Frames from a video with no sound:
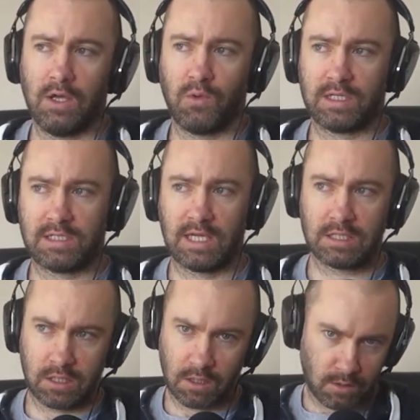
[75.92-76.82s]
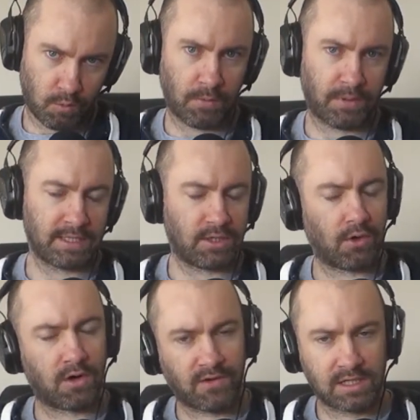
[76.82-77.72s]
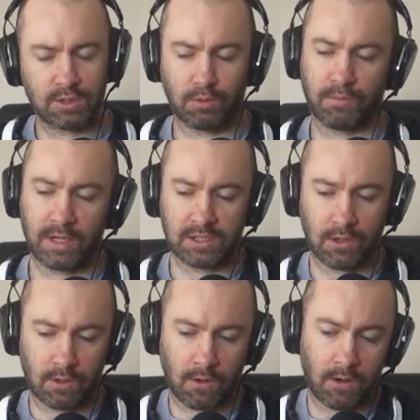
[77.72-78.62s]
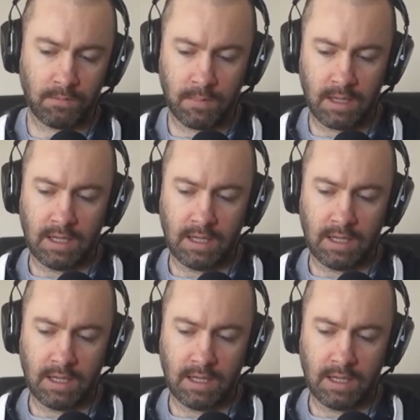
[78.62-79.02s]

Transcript: where it says WordPress.org versus WordPress.com,